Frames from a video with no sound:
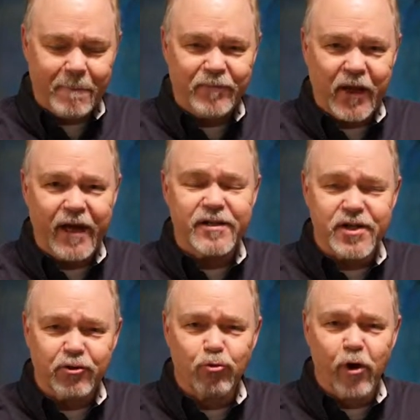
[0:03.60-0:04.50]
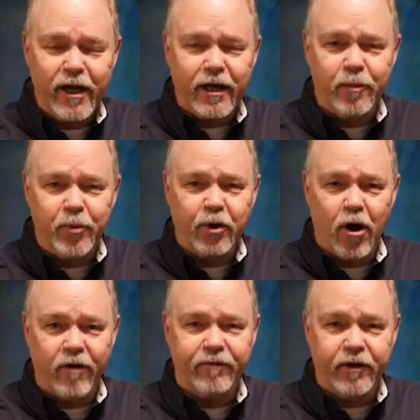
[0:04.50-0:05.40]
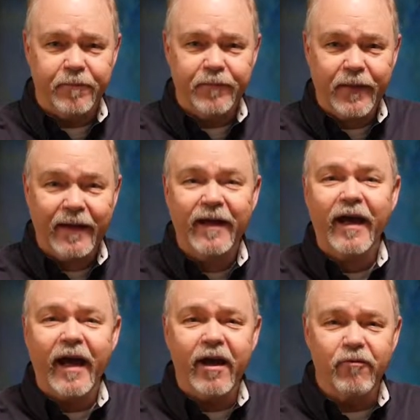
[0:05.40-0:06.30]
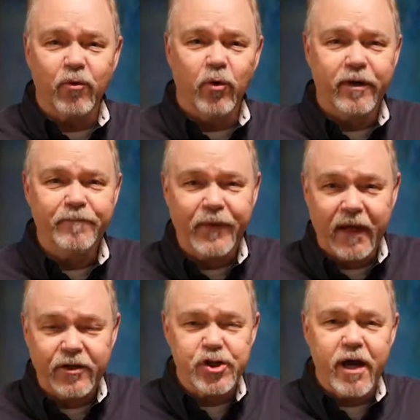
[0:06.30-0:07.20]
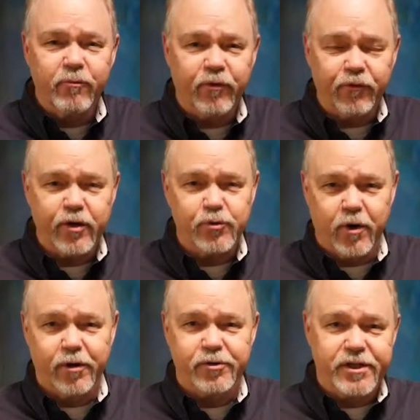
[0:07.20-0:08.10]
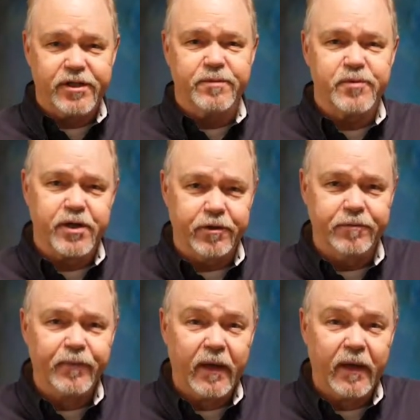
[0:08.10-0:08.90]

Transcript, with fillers: That is a great cup of coffee. Hey everyone, John with Freshwater Systems here,